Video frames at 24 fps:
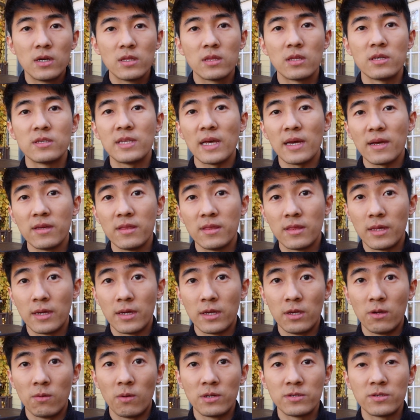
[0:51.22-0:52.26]
The second
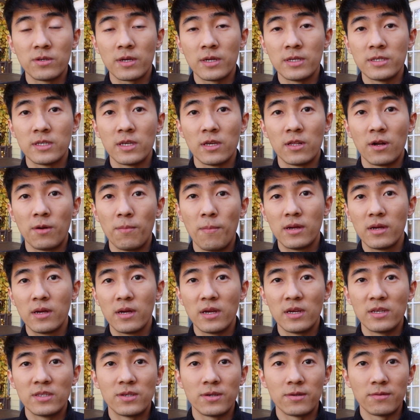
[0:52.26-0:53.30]
thing you want to consider
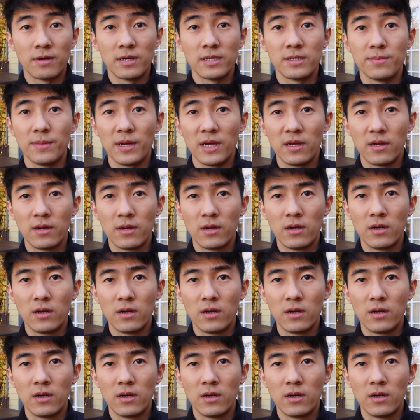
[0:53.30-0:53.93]
is your resume.